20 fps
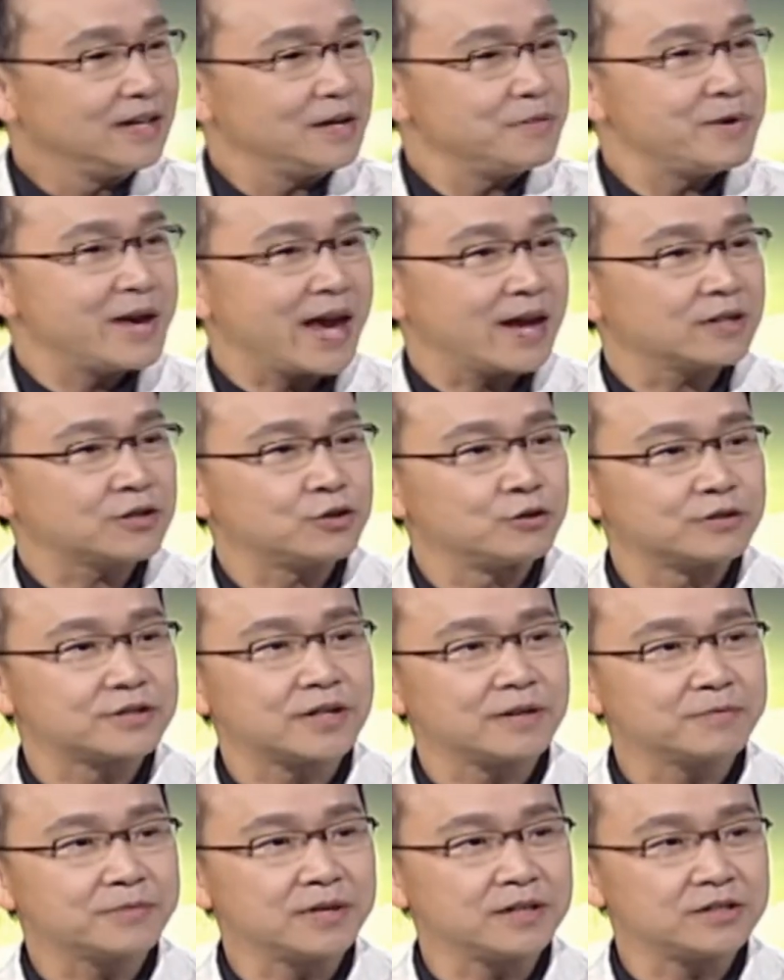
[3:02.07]
Let me ask you
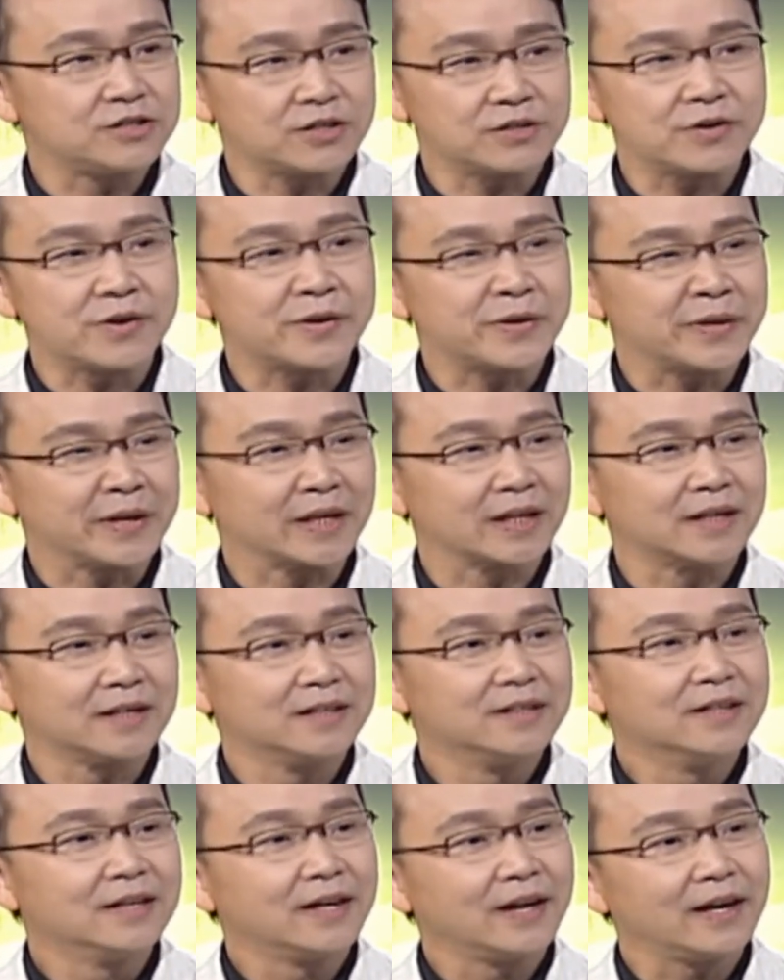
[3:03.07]
something generic. Mm
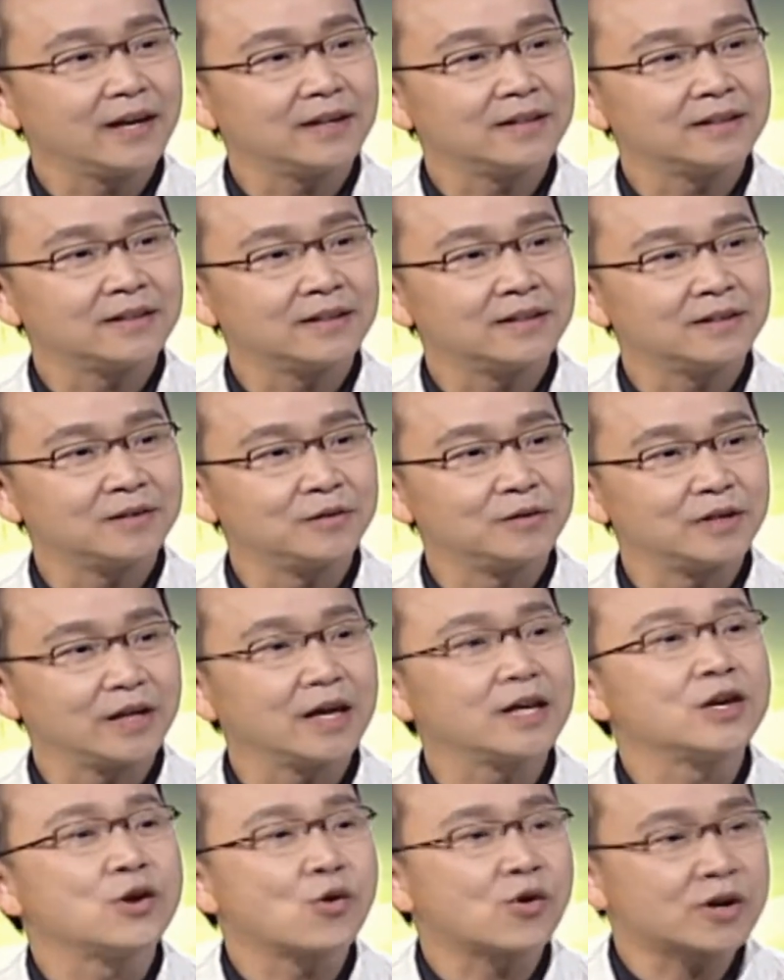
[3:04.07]
-hmm. And uh,
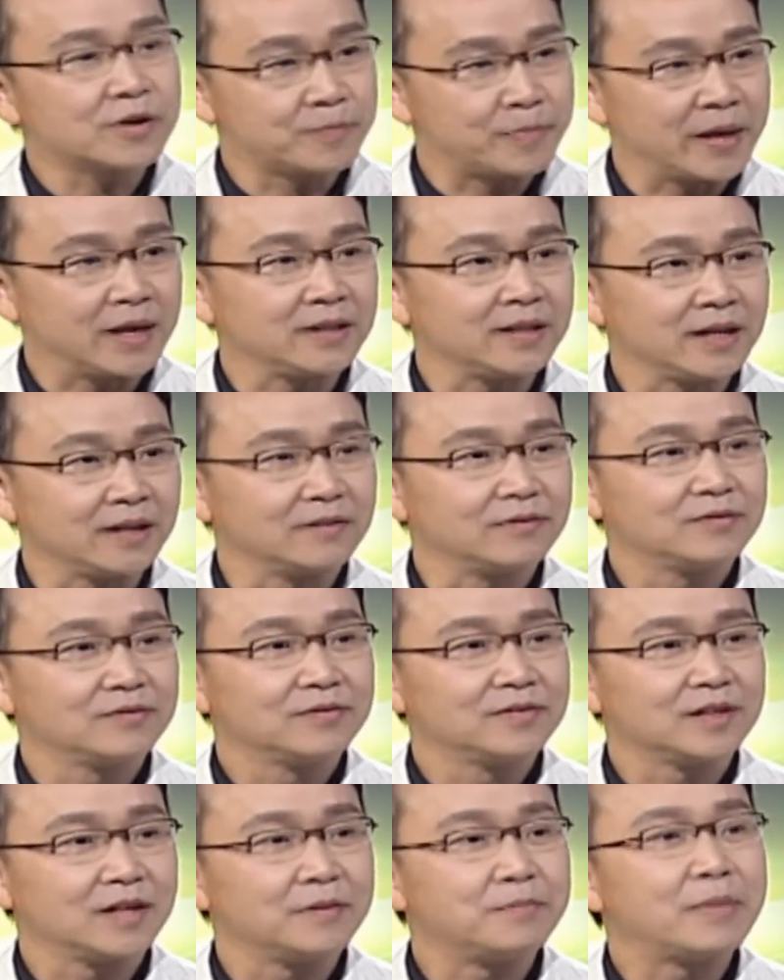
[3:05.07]
in your opinion, mm
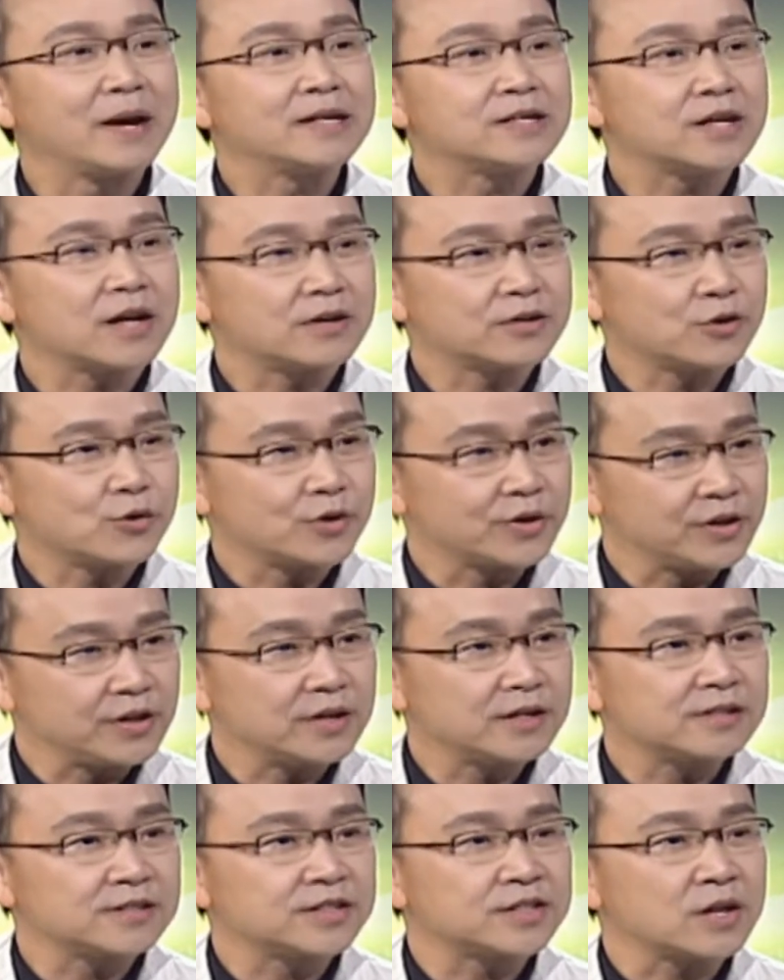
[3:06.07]
-hmm. and mm-hmm. based on your
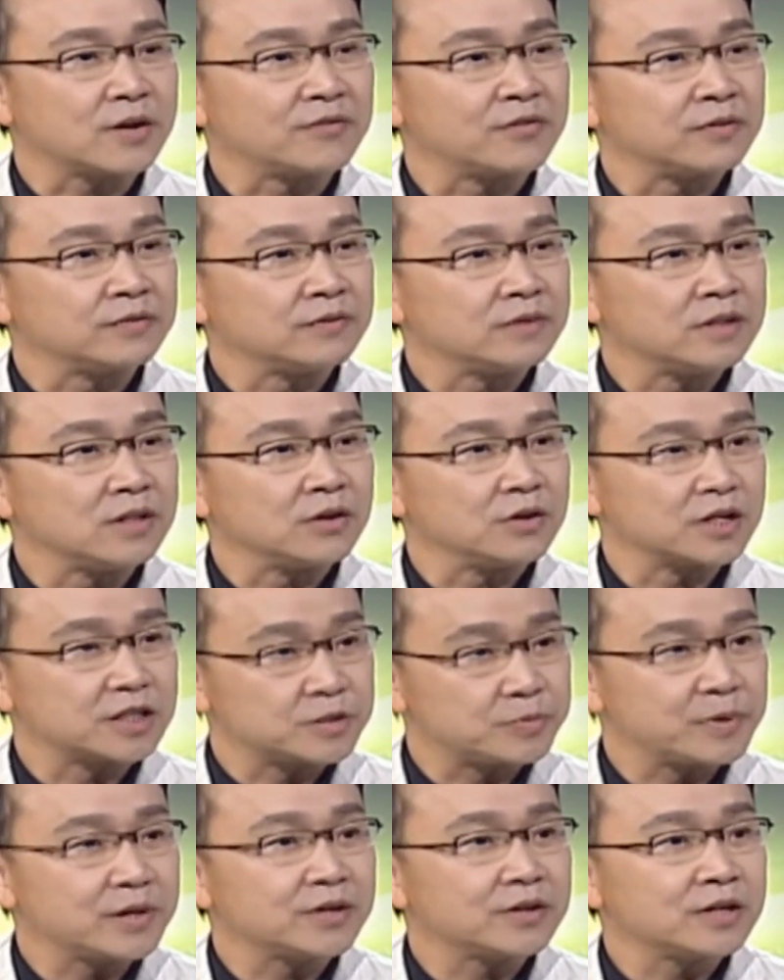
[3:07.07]
years of you know
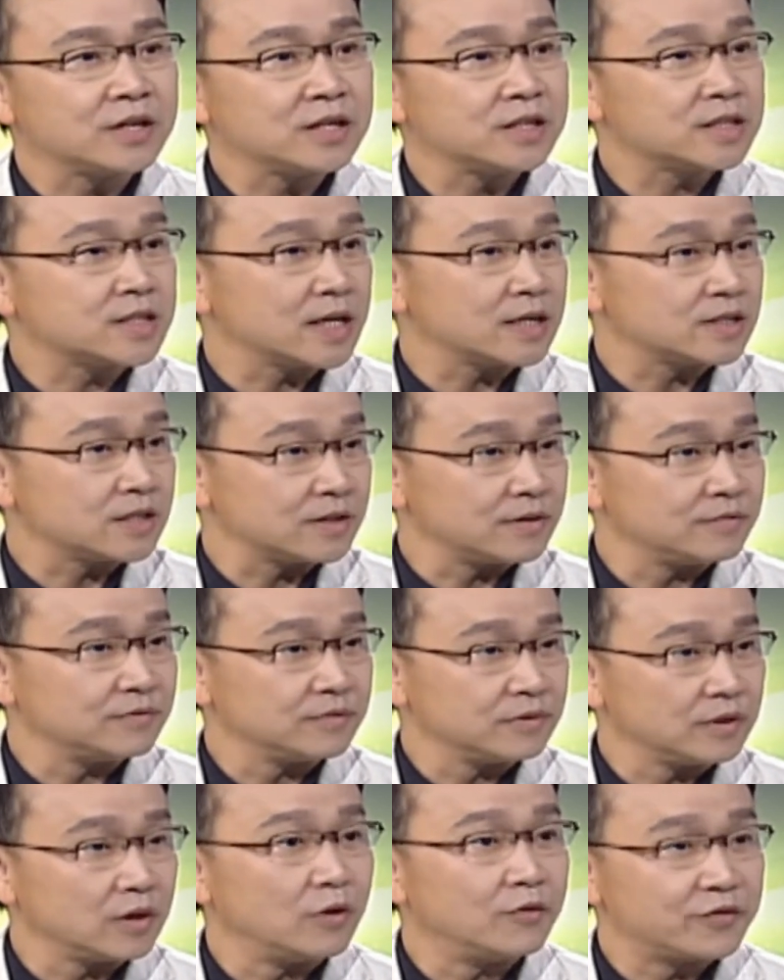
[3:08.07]
experience as a
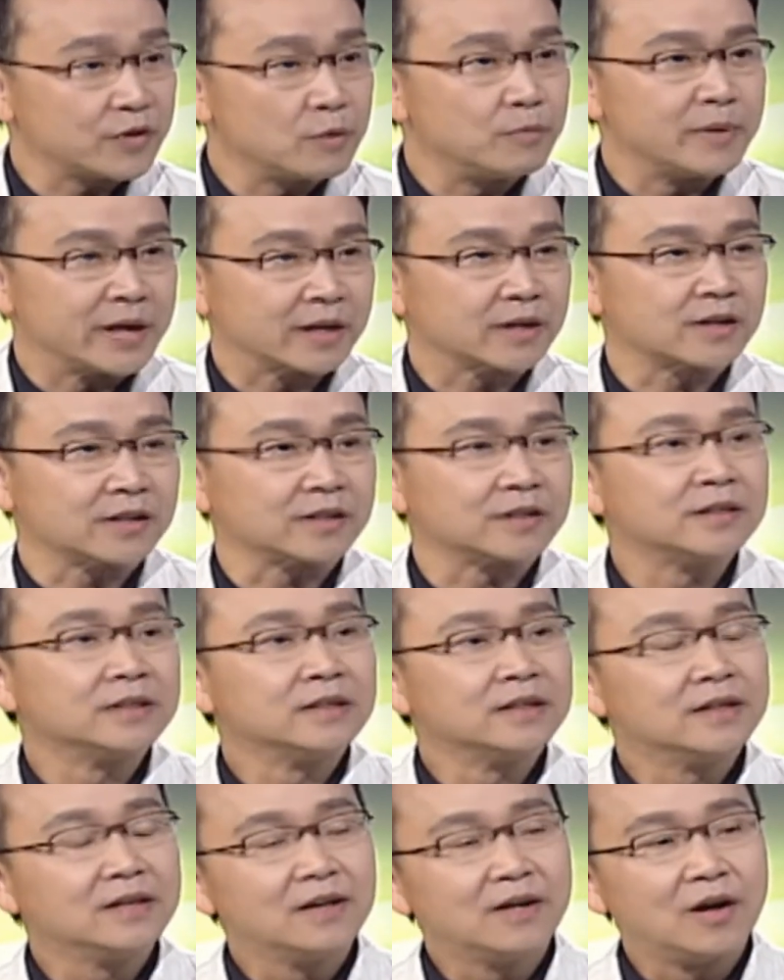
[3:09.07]
you know filmmaker, mm
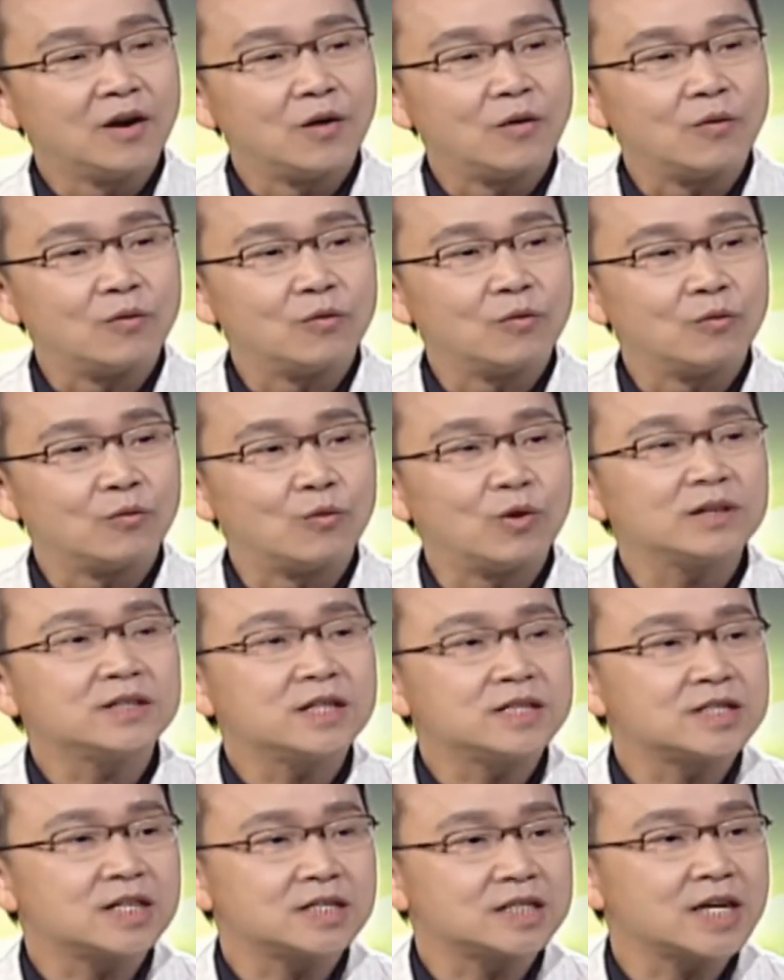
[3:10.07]
-hmm. what
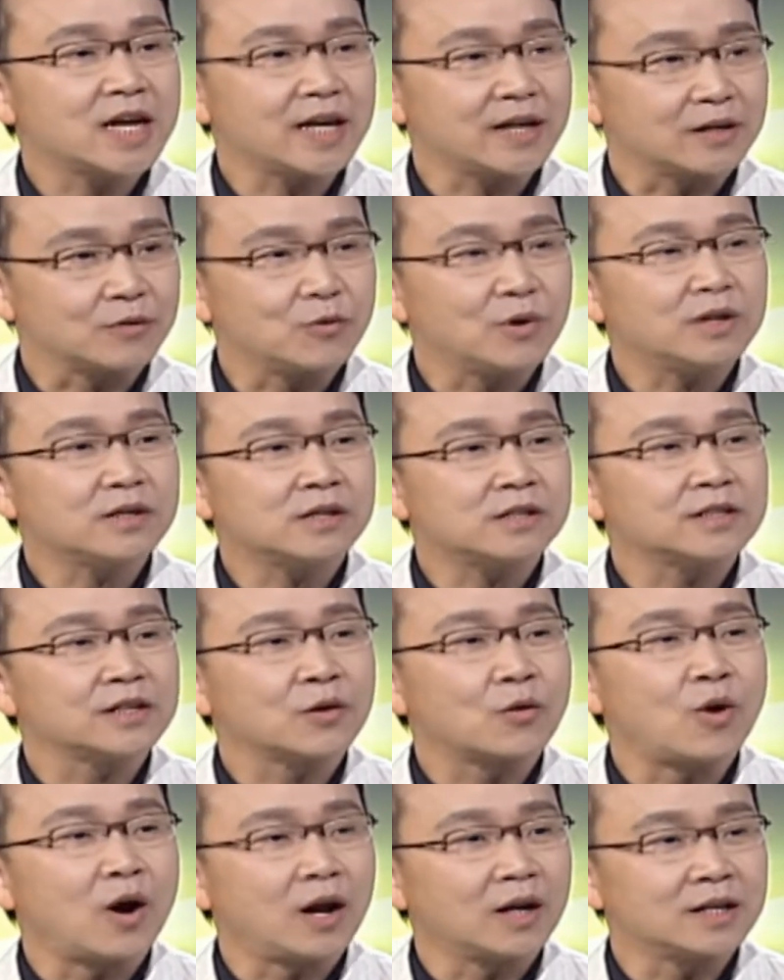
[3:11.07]
does it take? What are the
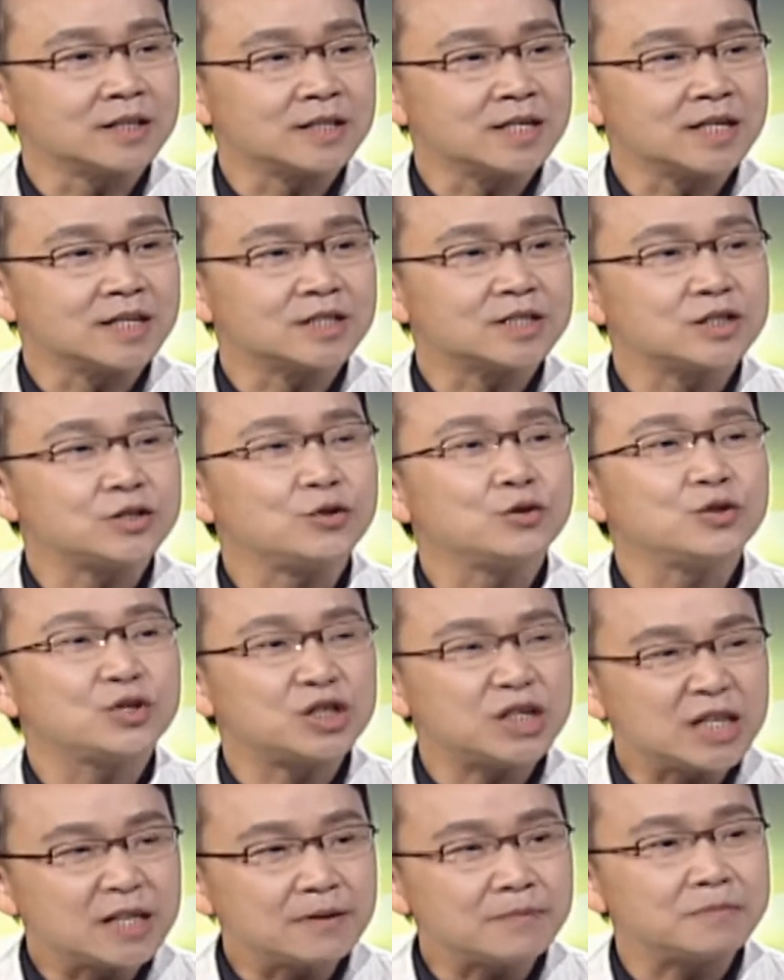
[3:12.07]
qualities you
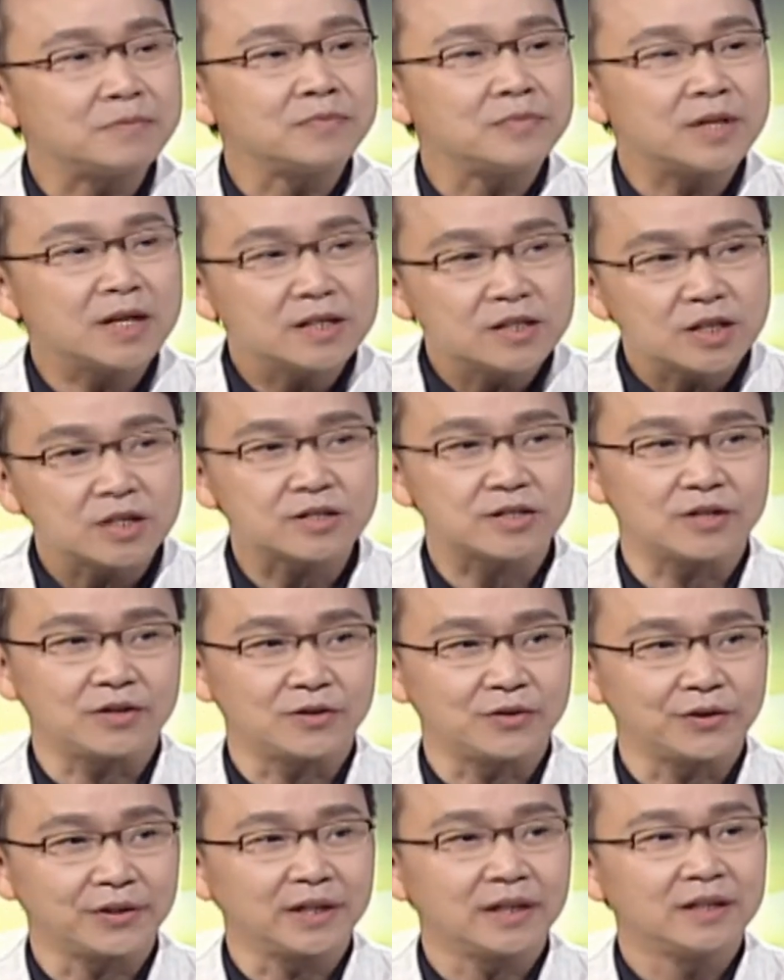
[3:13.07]
deem
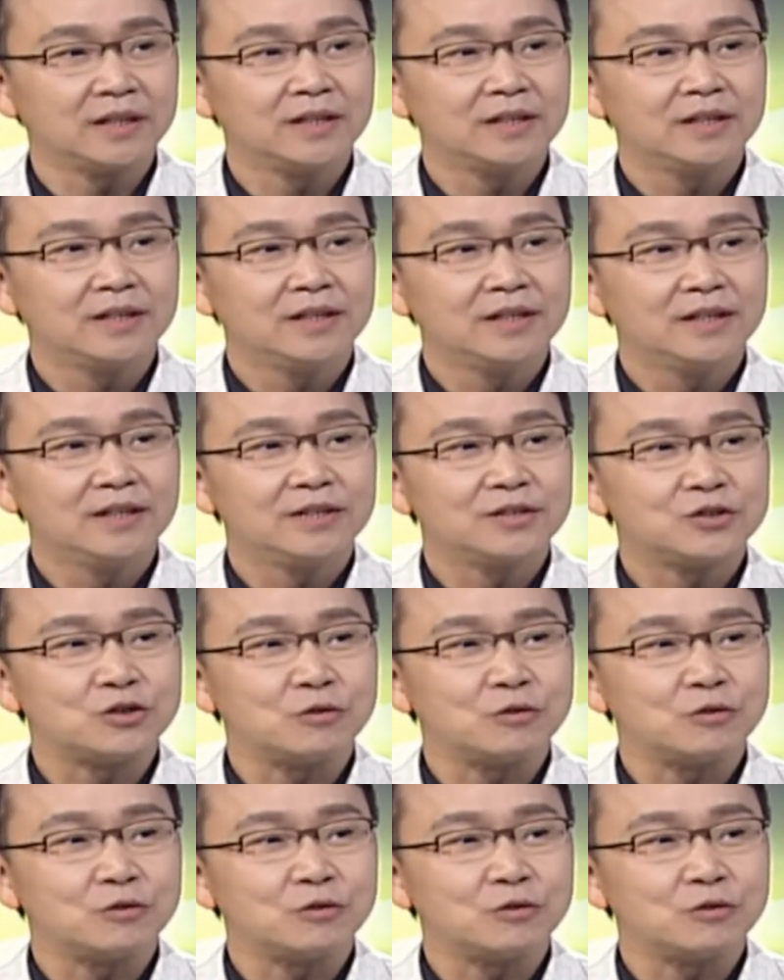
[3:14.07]
necessary mm-hmm.